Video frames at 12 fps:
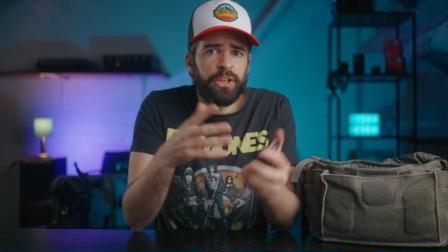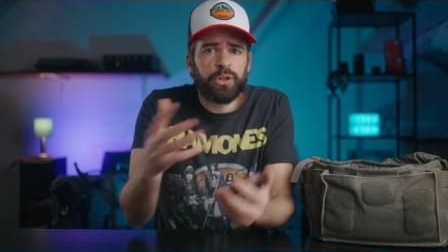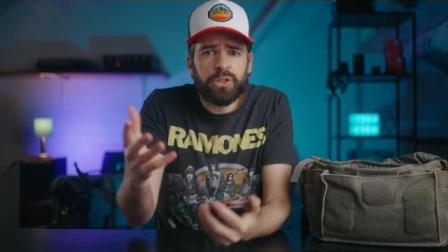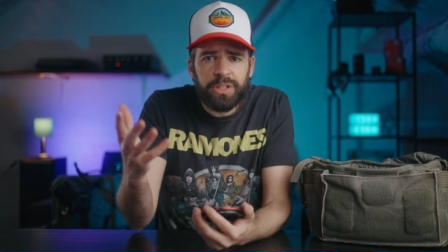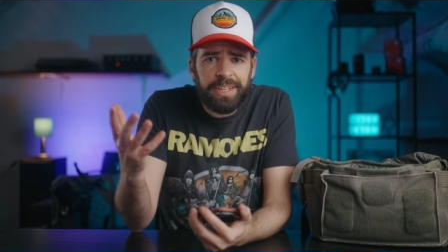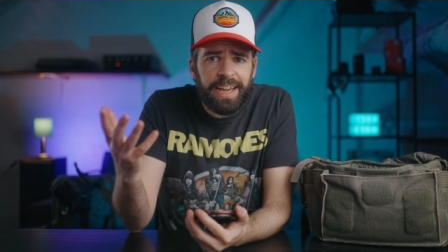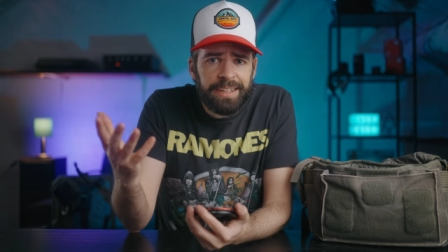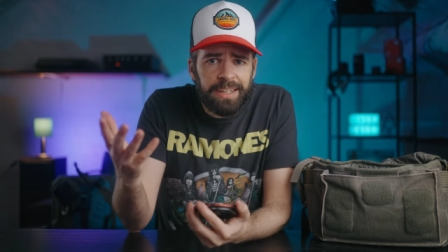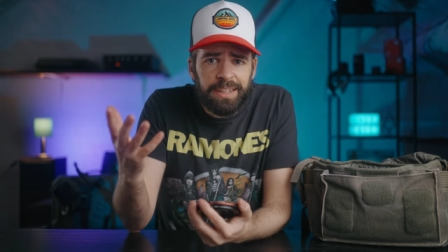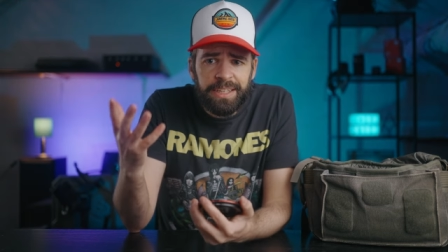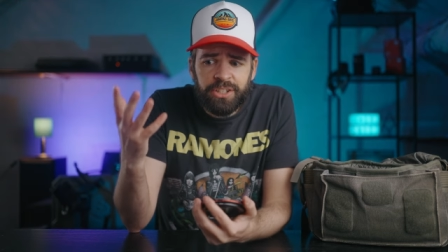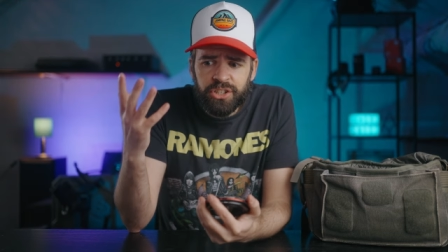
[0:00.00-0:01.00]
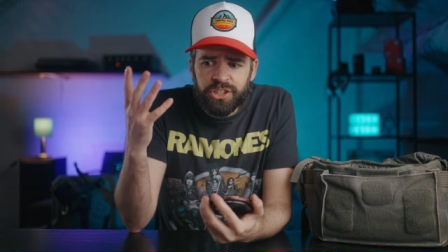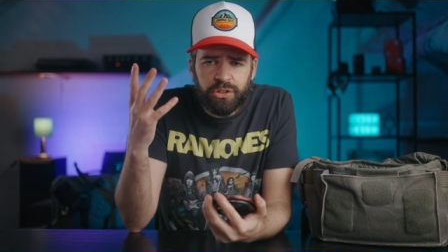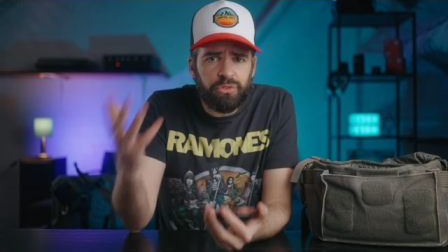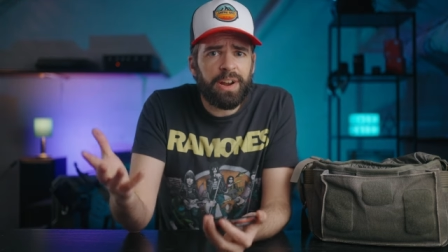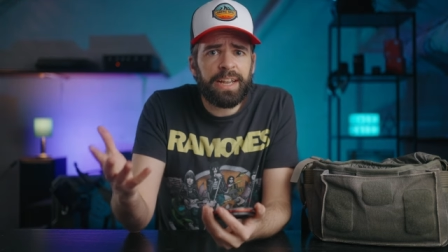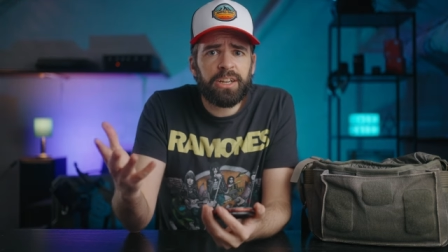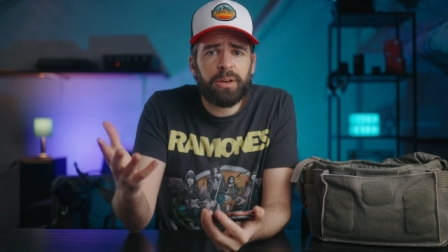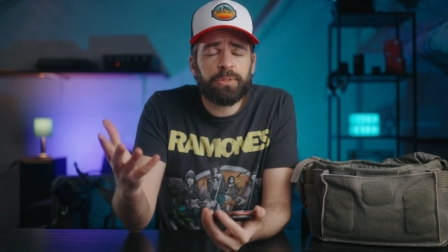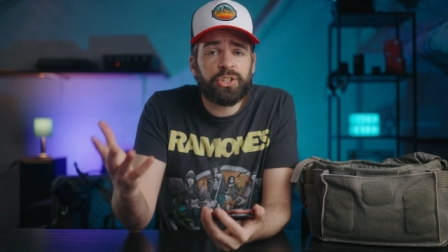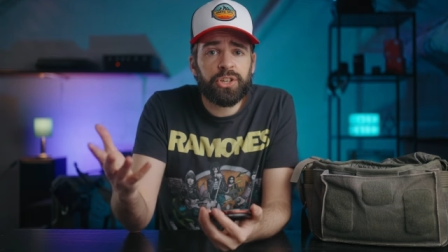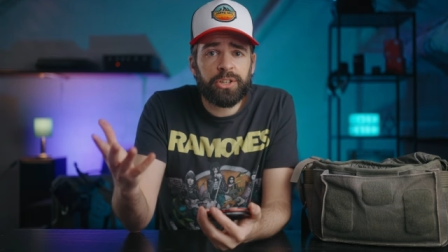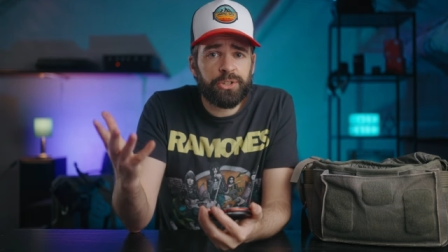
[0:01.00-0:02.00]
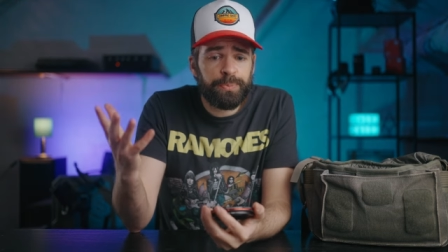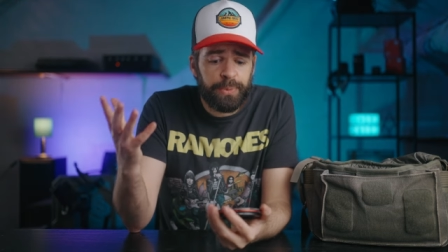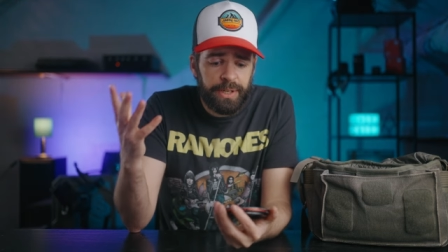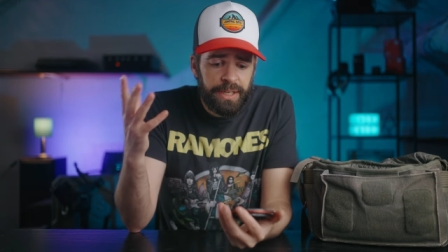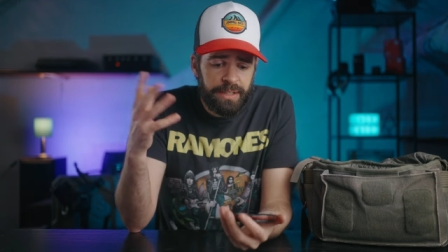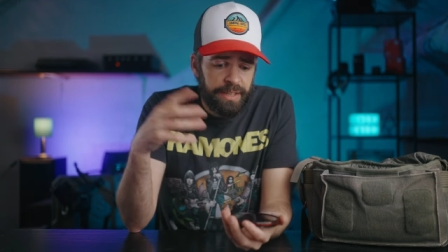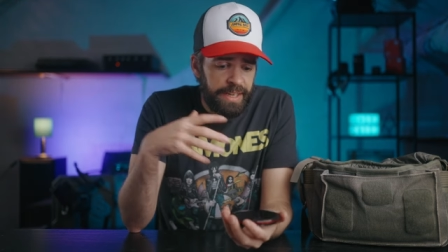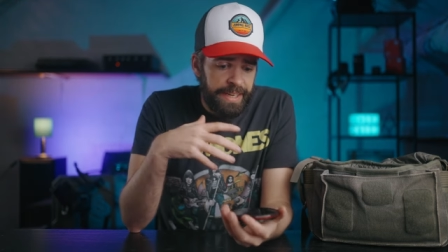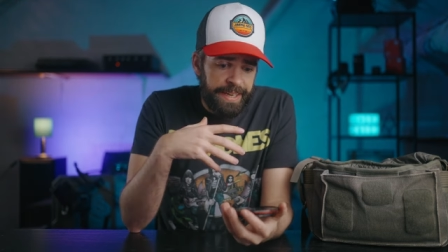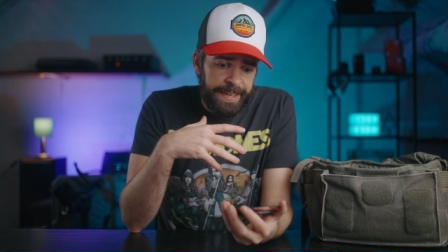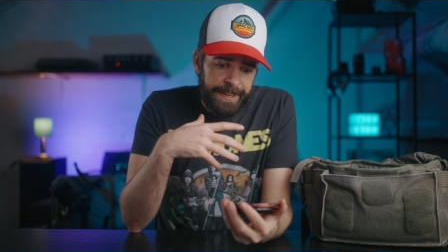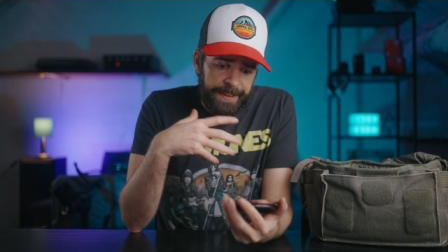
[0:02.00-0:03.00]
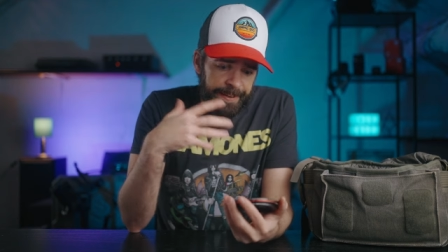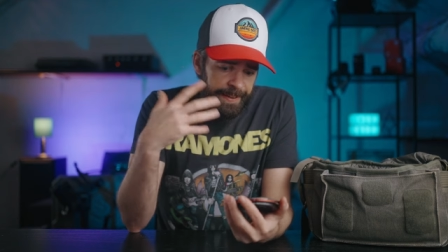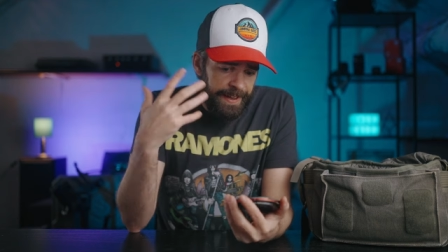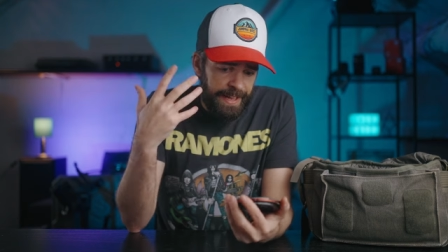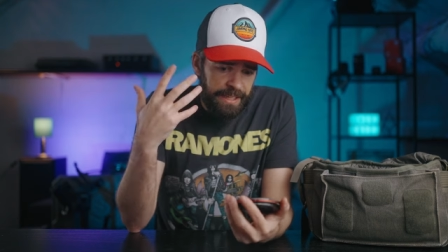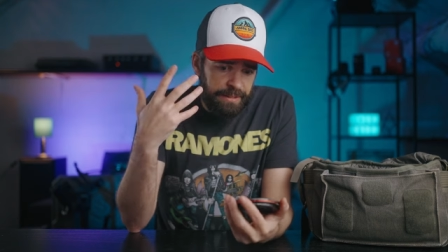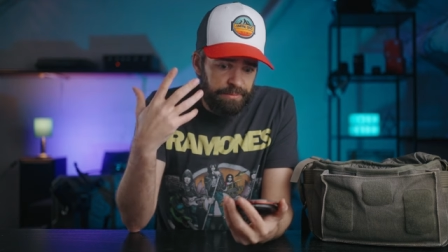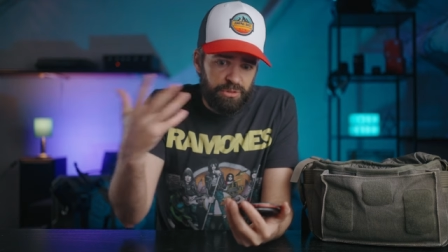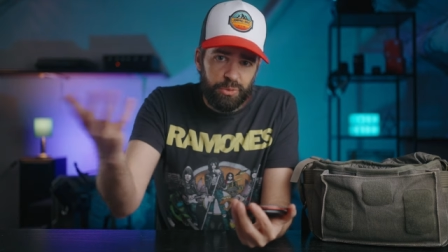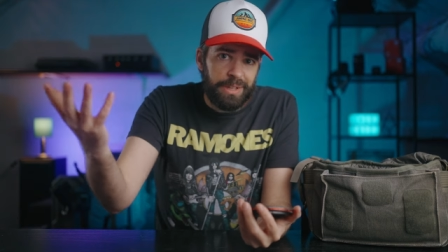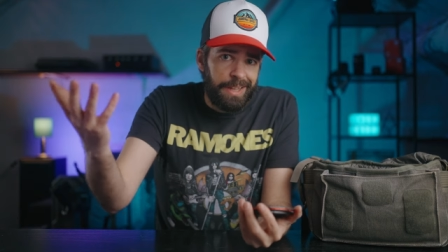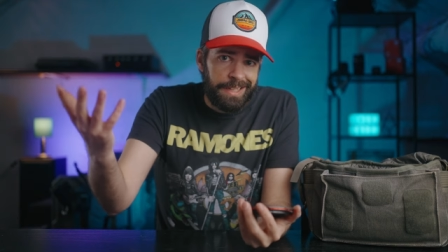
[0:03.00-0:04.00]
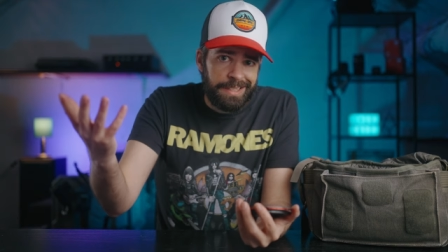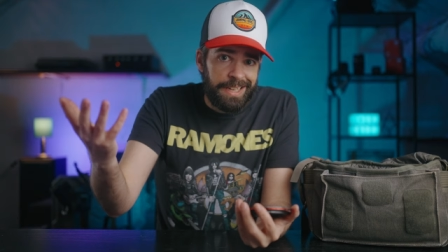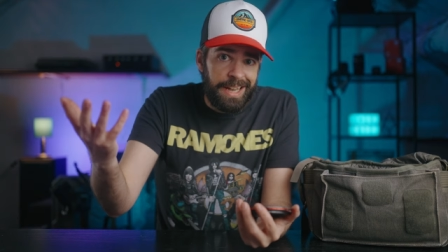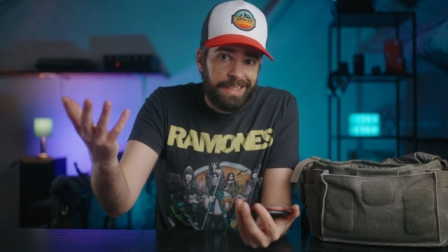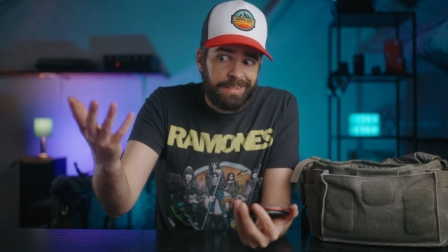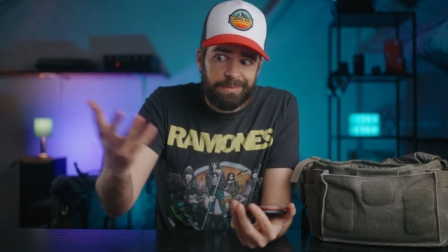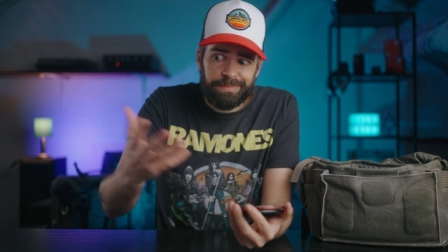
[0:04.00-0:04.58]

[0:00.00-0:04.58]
You could technically just crank up the shutter speed and do it like that.